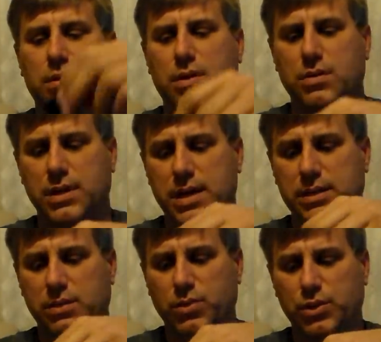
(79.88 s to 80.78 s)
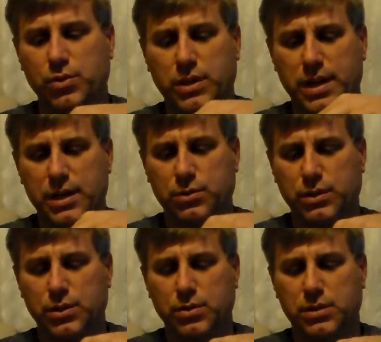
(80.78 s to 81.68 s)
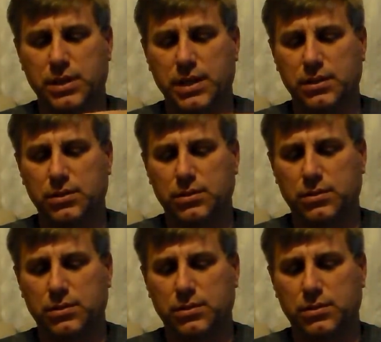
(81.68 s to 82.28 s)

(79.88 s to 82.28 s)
All kinds. And what you can actually do is get,